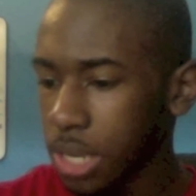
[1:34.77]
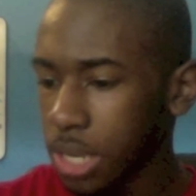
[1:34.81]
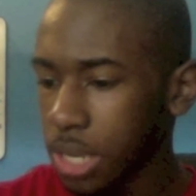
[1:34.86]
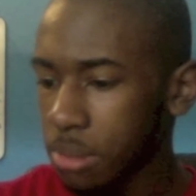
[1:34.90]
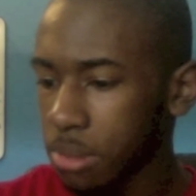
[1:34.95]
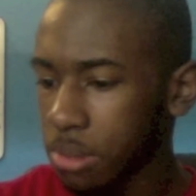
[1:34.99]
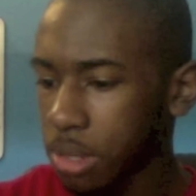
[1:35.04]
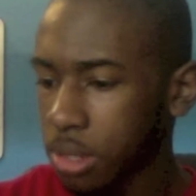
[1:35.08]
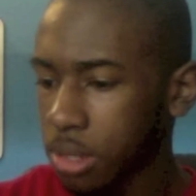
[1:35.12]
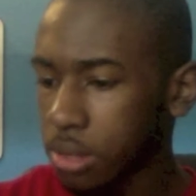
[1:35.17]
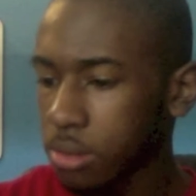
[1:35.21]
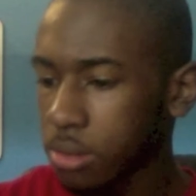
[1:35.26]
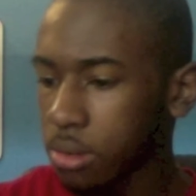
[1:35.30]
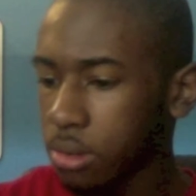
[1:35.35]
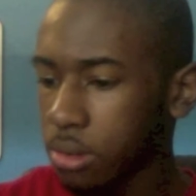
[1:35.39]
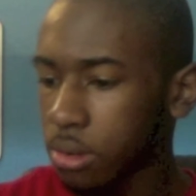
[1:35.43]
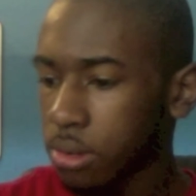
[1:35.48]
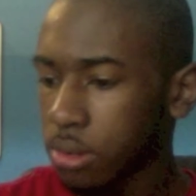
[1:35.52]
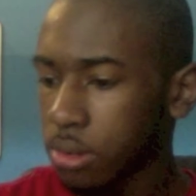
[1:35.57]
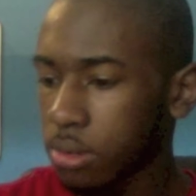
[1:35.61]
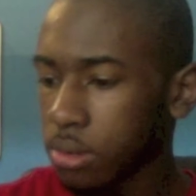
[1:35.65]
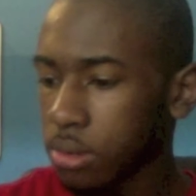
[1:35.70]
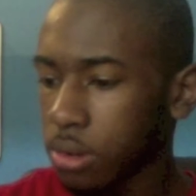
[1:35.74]
namely
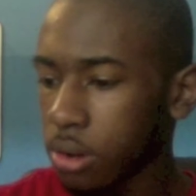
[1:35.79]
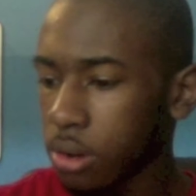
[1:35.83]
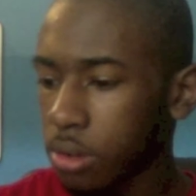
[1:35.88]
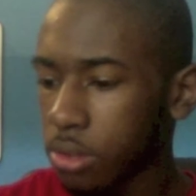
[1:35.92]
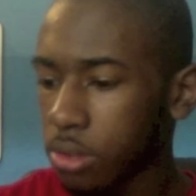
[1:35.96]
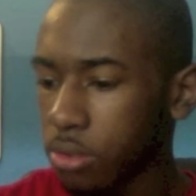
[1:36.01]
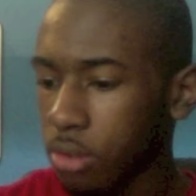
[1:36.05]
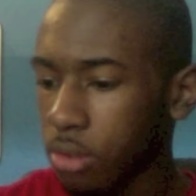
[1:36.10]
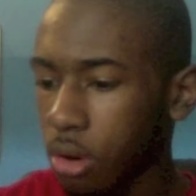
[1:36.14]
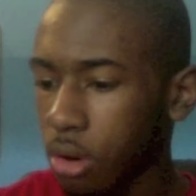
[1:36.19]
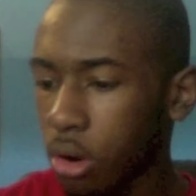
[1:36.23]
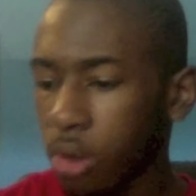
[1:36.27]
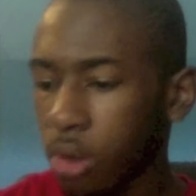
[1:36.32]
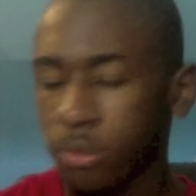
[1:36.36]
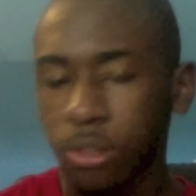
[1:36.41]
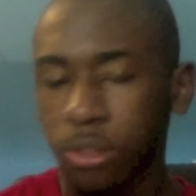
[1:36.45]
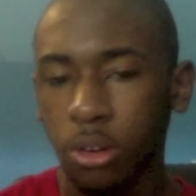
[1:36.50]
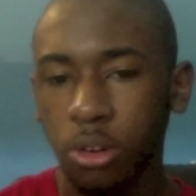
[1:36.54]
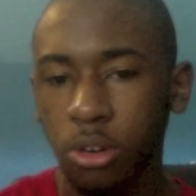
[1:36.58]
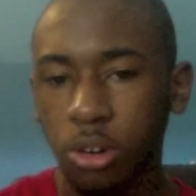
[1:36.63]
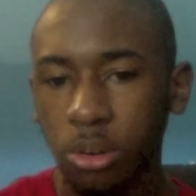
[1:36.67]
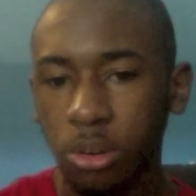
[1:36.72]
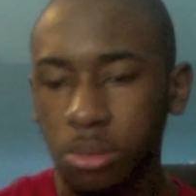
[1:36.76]
the role of
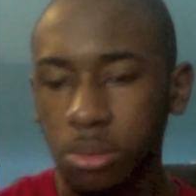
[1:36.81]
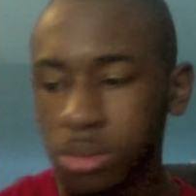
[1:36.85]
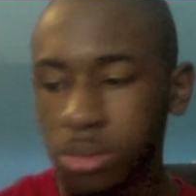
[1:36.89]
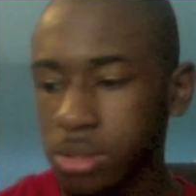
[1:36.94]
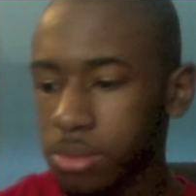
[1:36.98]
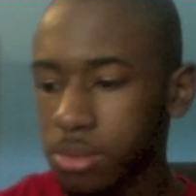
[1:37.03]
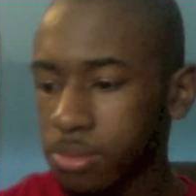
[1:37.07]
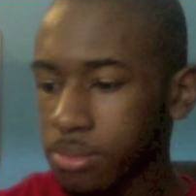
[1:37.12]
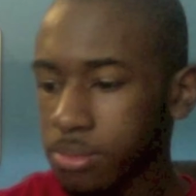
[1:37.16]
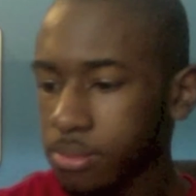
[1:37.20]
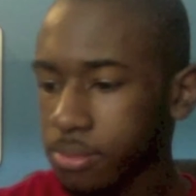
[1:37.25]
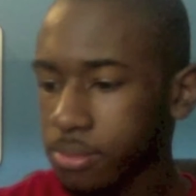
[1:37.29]
the corpse.